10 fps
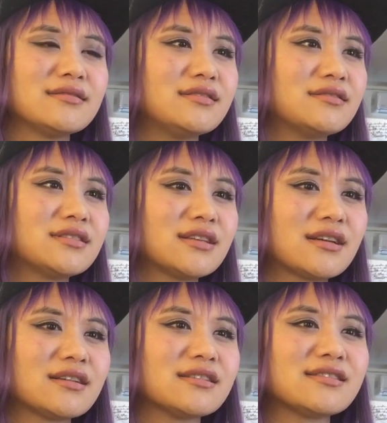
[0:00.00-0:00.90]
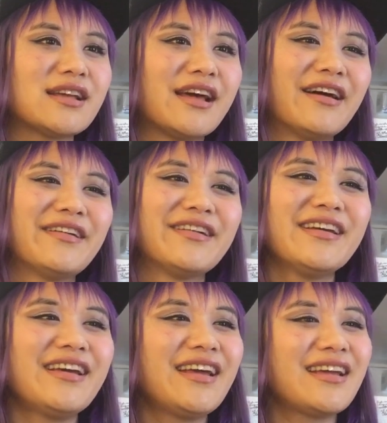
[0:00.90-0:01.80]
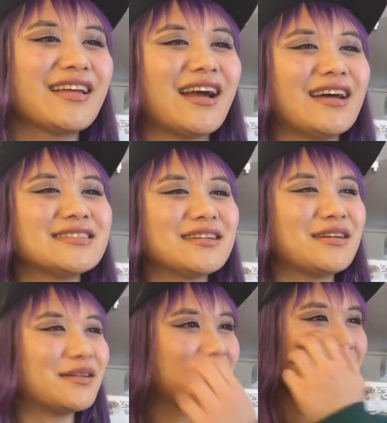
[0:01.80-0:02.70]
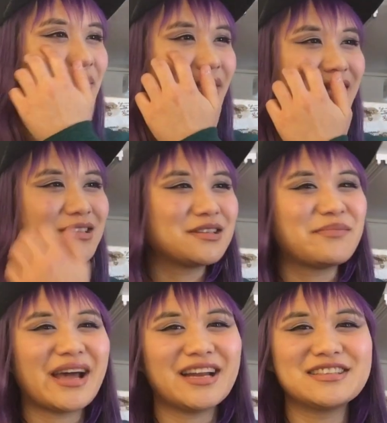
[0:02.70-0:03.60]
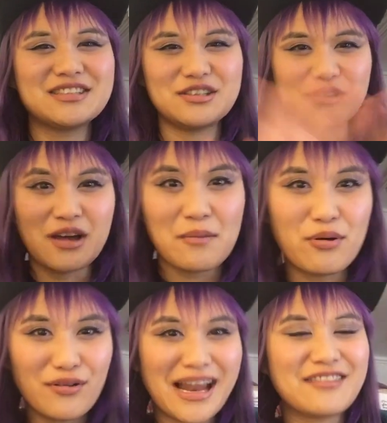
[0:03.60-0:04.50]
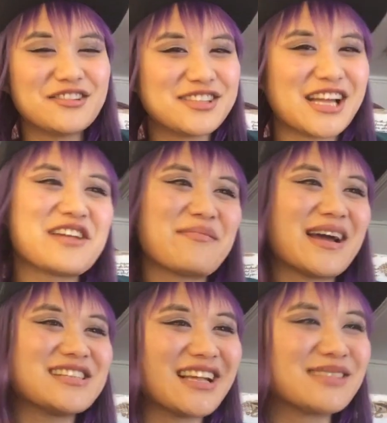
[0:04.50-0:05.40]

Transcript: dude, chicken is down. Yeah, so Pedro managed to pull out those dynamites,